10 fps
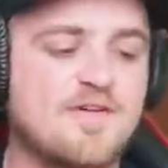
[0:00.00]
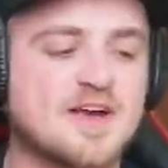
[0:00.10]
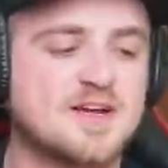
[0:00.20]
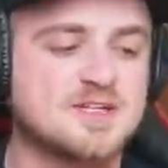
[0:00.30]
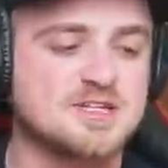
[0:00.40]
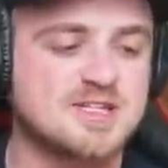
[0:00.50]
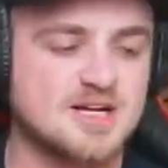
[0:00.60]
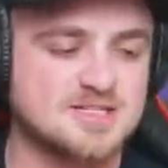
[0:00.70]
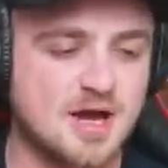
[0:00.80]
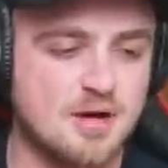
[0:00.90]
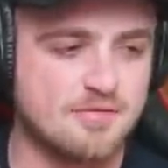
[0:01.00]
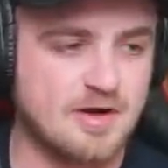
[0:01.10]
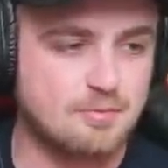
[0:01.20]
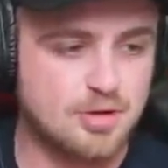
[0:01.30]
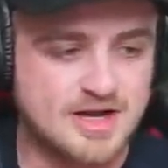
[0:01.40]
if I could have just touched it over
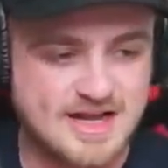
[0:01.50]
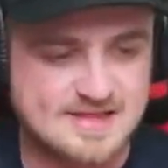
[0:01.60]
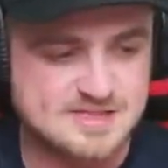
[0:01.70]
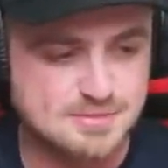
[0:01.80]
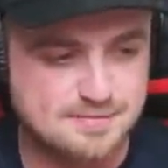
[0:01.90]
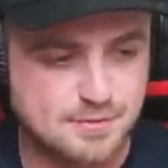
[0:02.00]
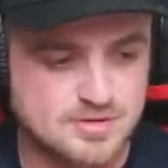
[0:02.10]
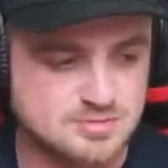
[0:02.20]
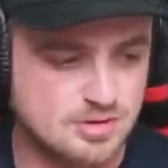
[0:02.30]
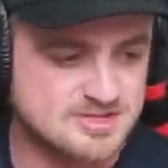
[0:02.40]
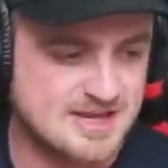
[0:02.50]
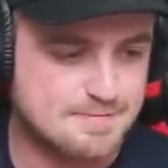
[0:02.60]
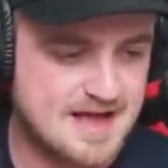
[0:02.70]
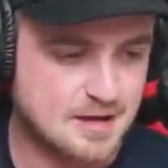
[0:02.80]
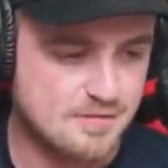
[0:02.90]
him. We're going to get this mid boost,
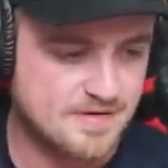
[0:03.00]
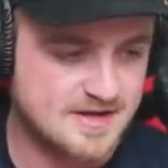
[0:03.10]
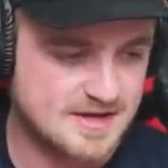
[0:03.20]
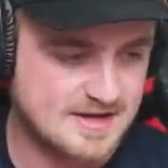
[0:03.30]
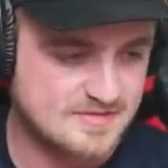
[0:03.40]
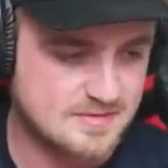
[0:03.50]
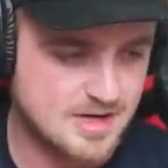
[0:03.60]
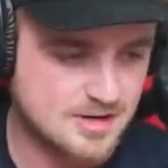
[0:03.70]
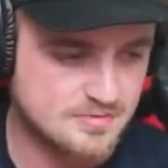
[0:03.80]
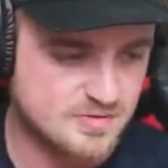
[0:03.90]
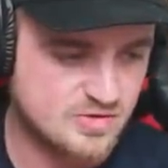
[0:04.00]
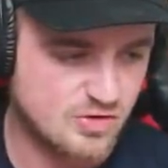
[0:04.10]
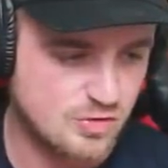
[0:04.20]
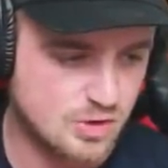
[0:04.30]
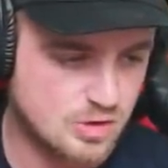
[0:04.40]
rotate back. Hopefully I didn't leave teammate alone for
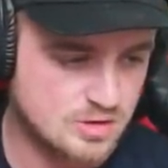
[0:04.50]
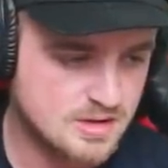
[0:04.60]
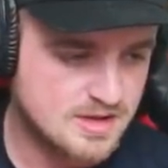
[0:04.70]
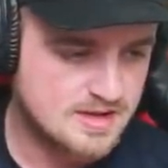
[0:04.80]
too long.